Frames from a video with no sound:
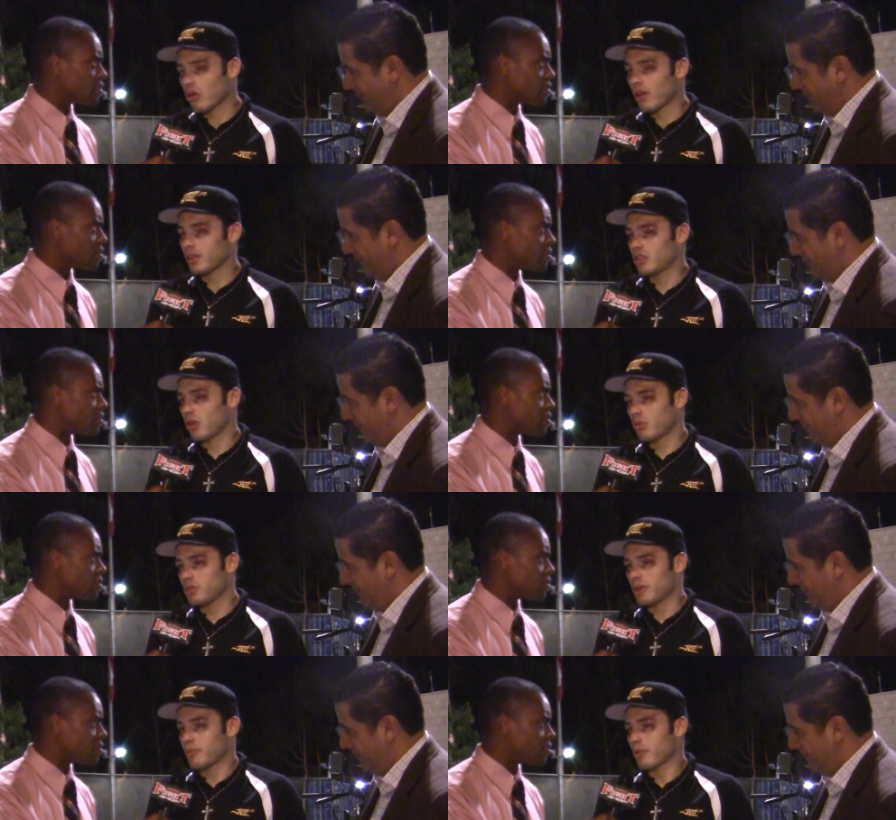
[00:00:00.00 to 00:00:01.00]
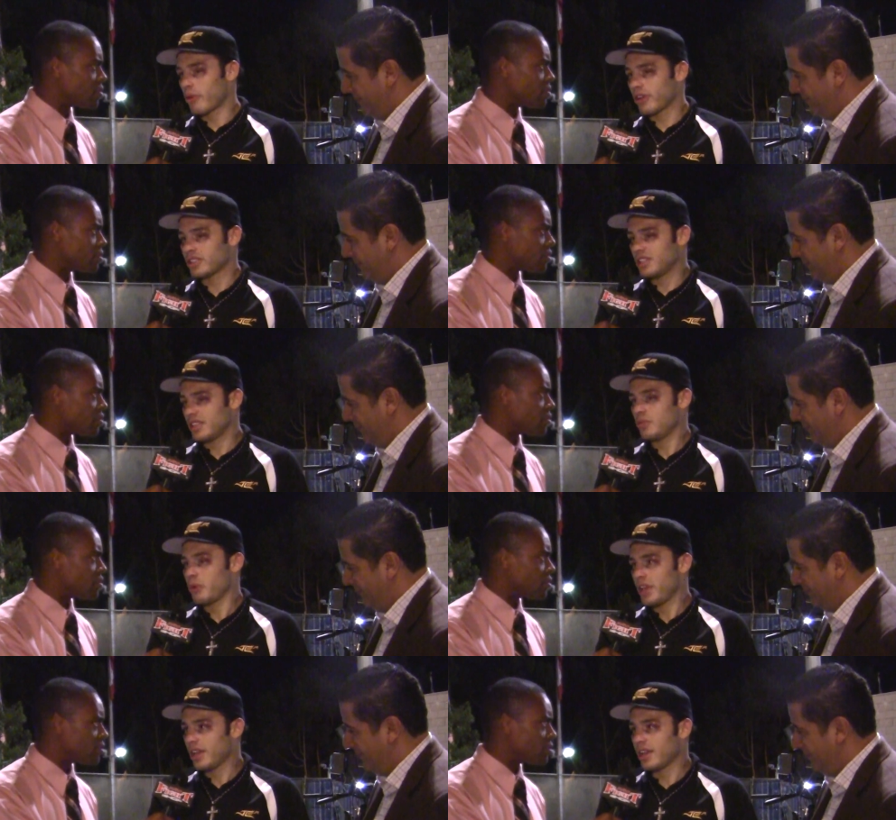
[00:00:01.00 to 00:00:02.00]
Speaker 1: know. I talk with my promoters this
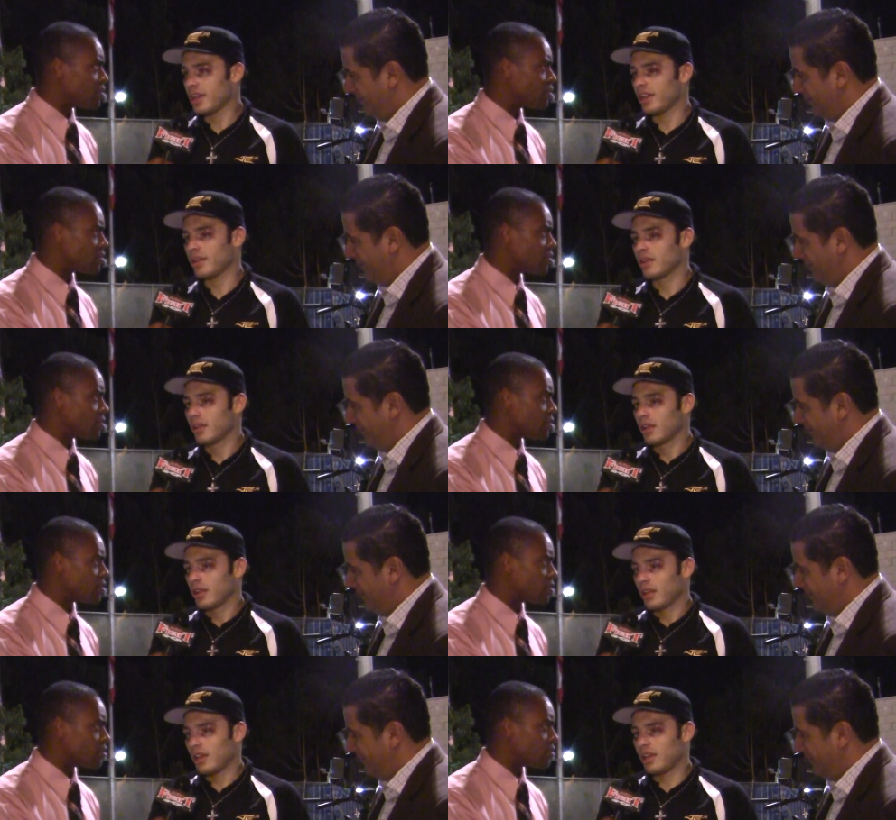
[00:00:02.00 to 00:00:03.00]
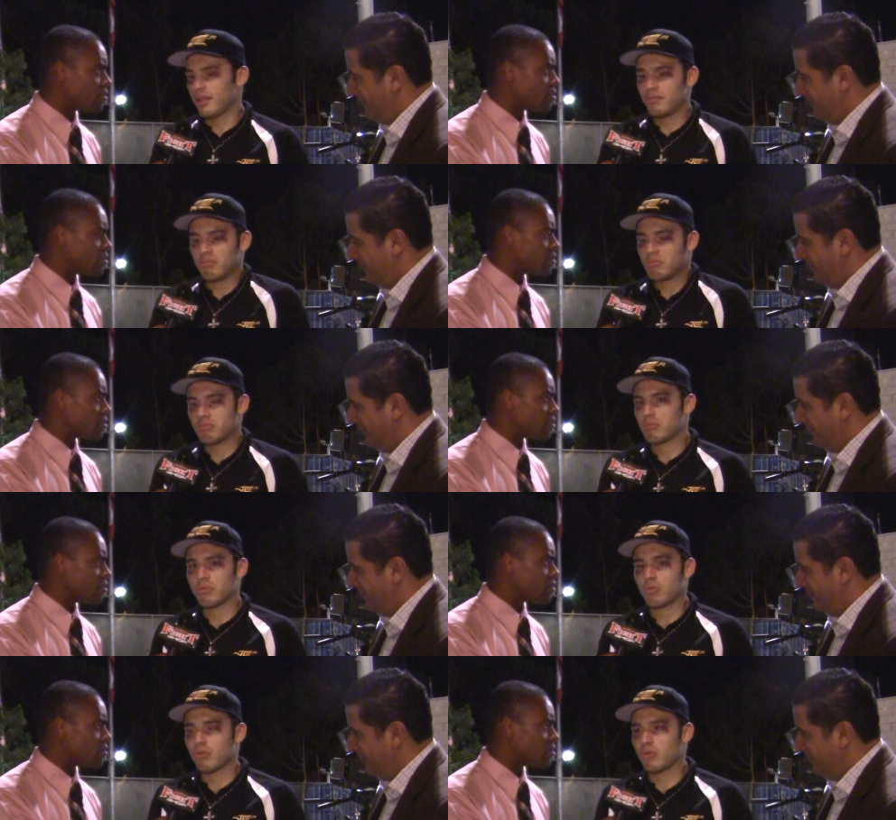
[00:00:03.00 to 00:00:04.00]
week, and and
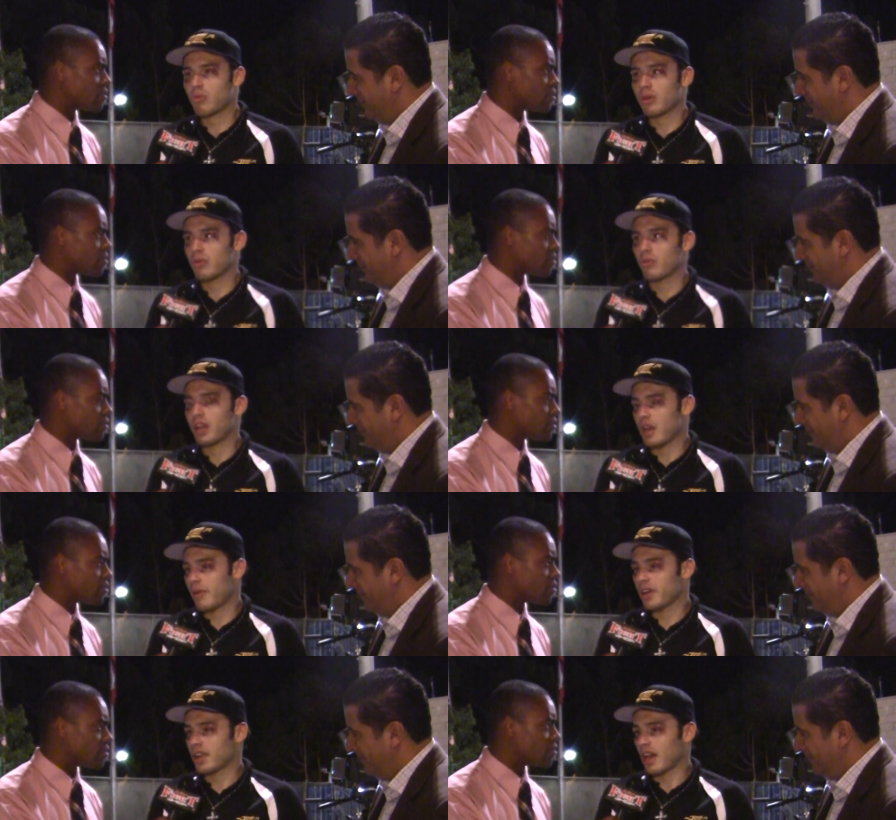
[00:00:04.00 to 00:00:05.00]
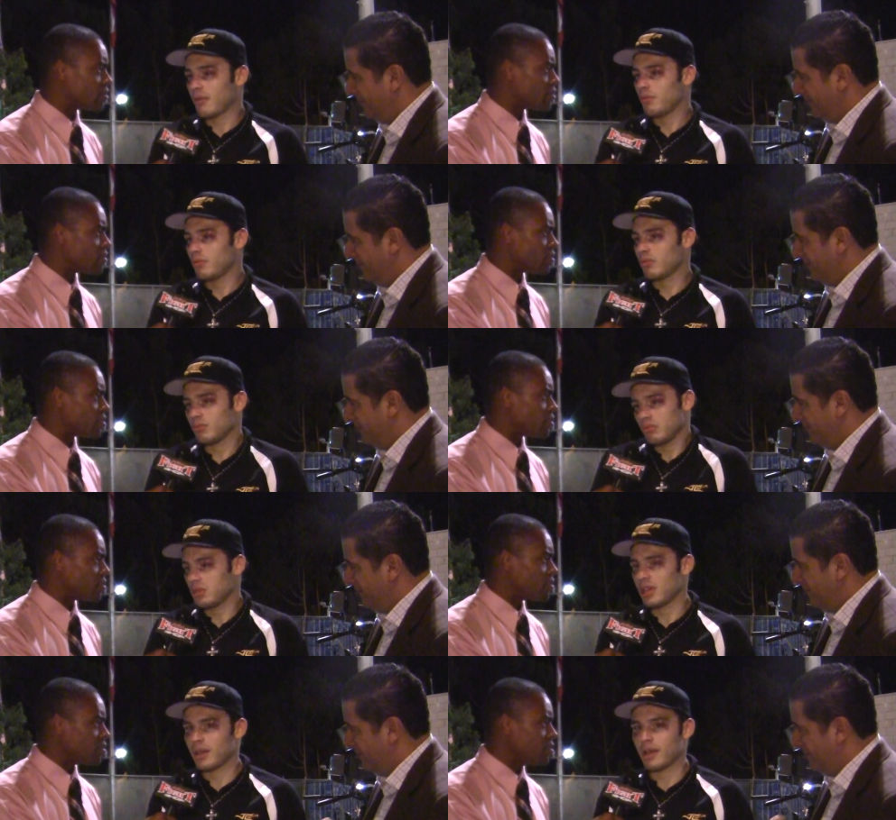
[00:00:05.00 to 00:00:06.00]
whatever come,
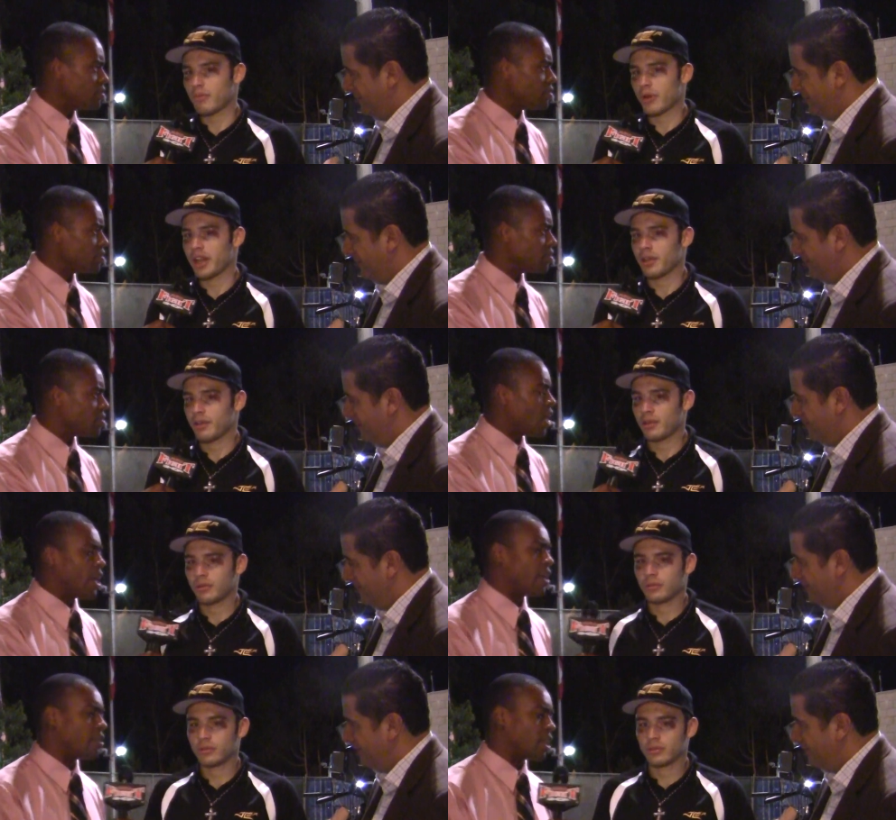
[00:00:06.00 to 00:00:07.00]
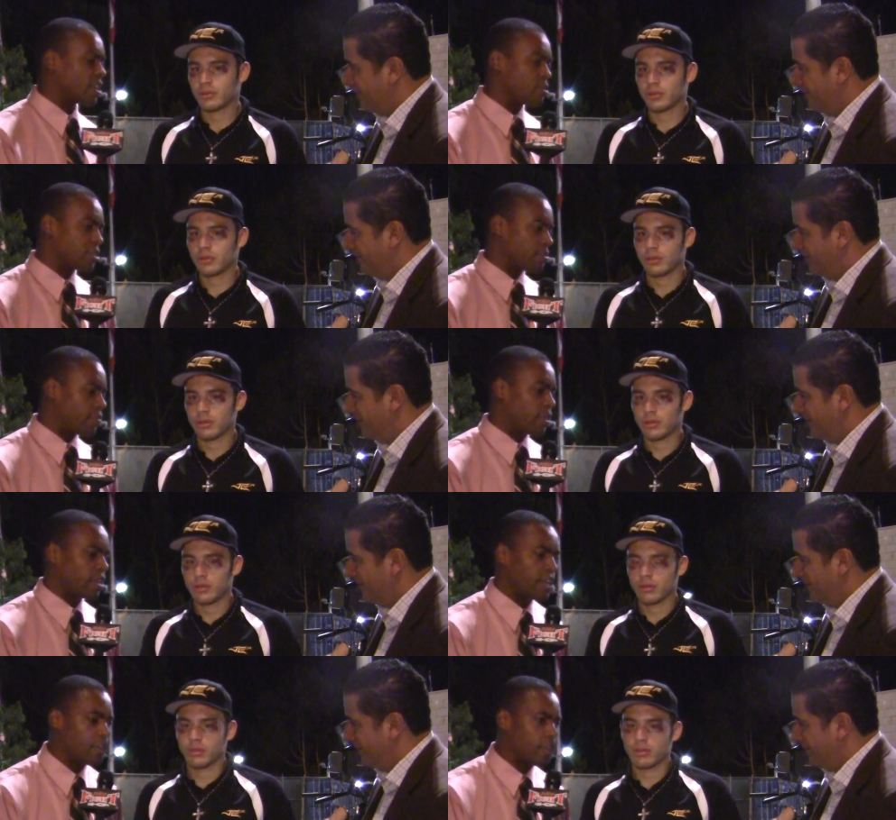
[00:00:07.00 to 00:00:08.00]
Speaker 2: I'm ready. And last question before I
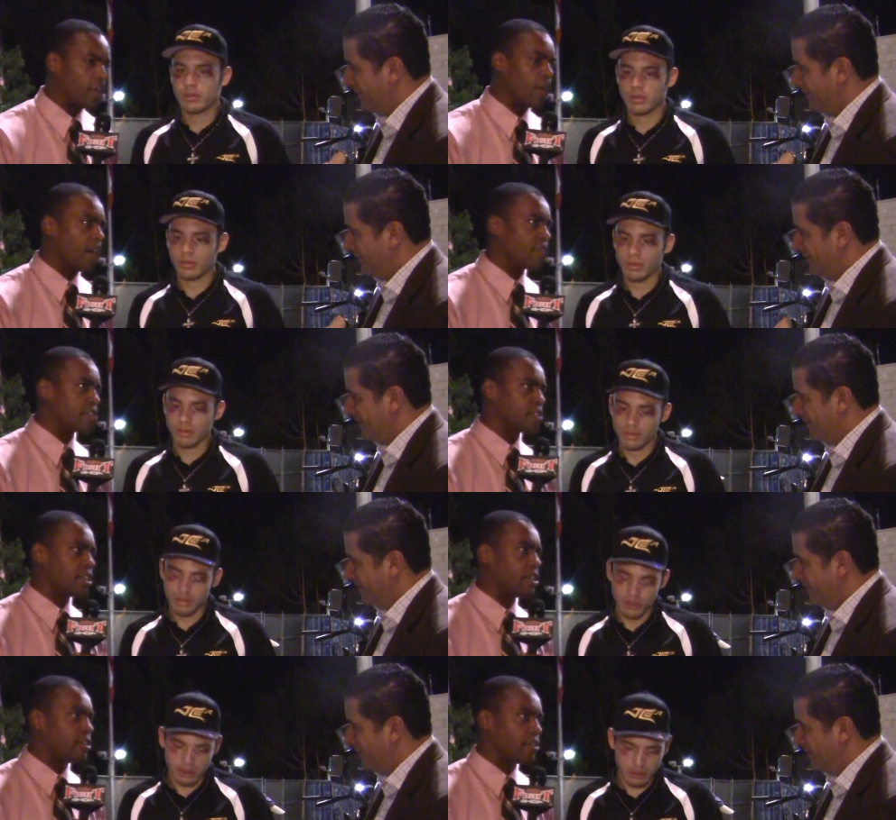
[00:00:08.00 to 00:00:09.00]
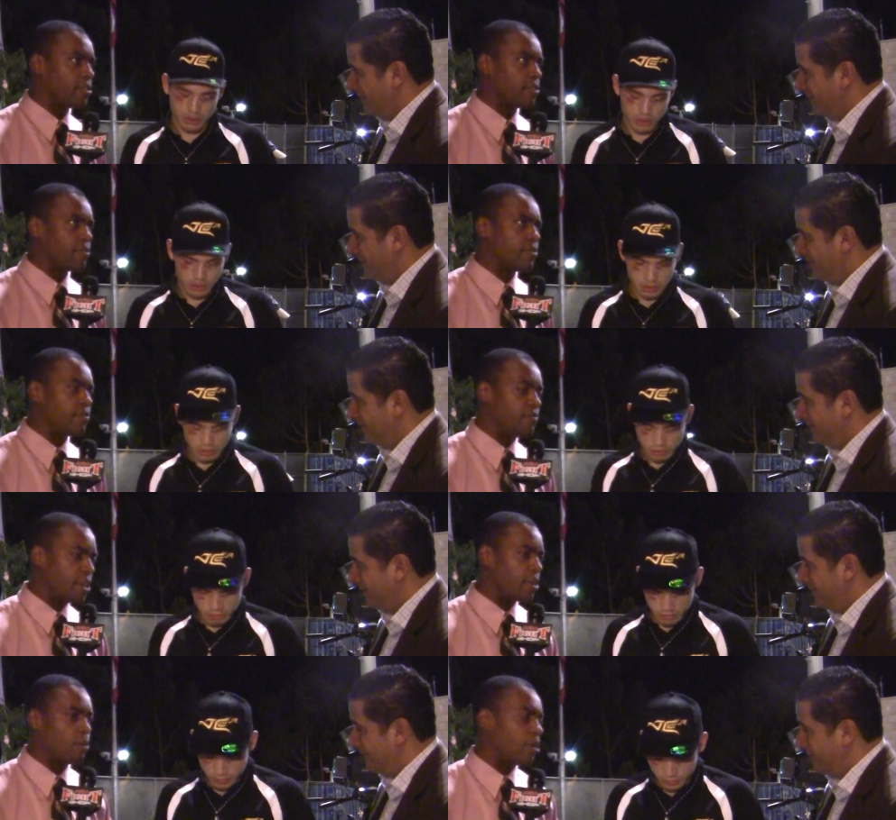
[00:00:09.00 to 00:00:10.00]
let you go. Obviously,
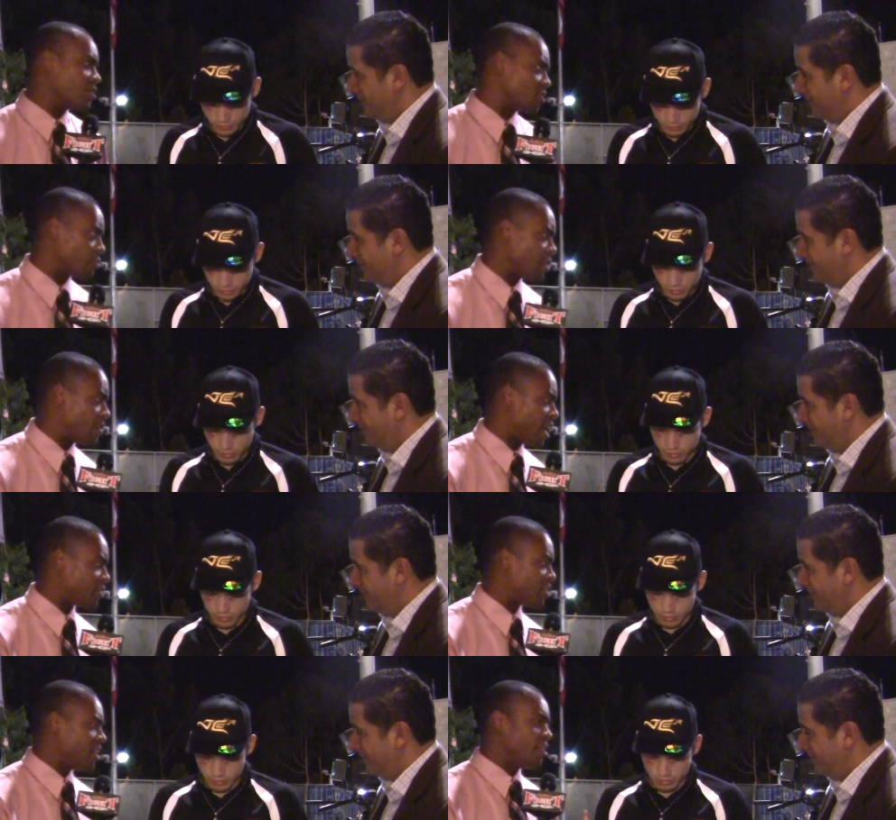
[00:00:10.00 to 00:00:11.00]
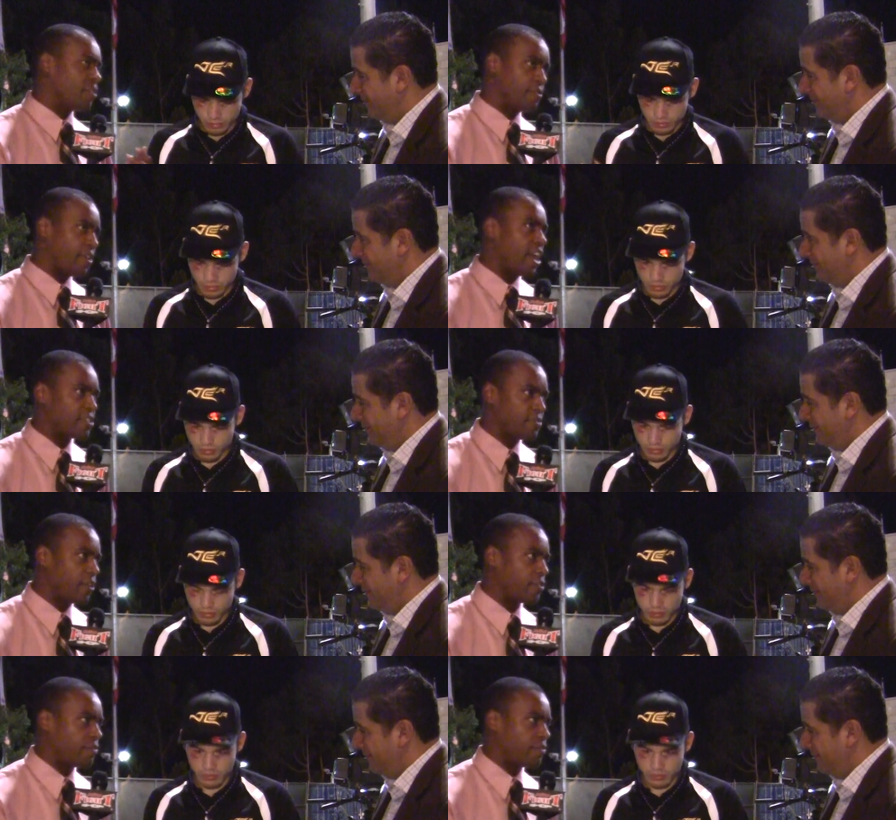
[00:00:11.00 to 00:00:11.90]
Vera wants a rematch. The fans felt the